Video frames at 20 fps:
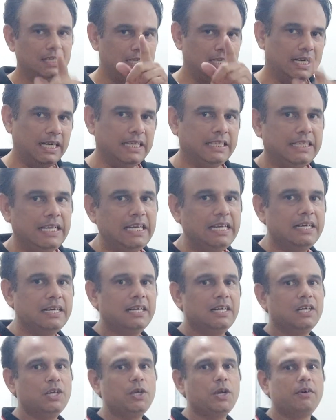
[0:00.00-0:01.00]
I think
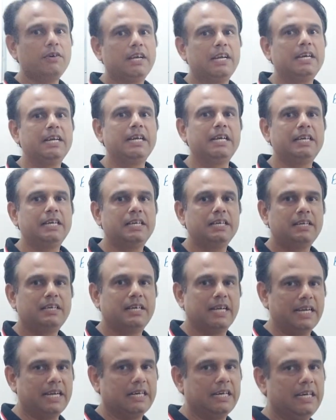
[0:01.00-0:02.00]
you have done it
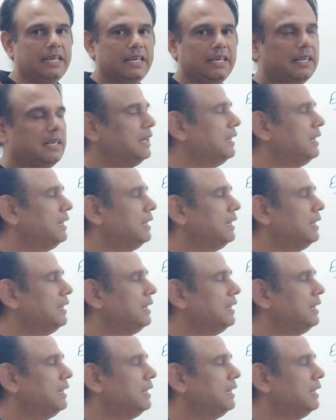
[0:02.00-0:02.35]
correctly.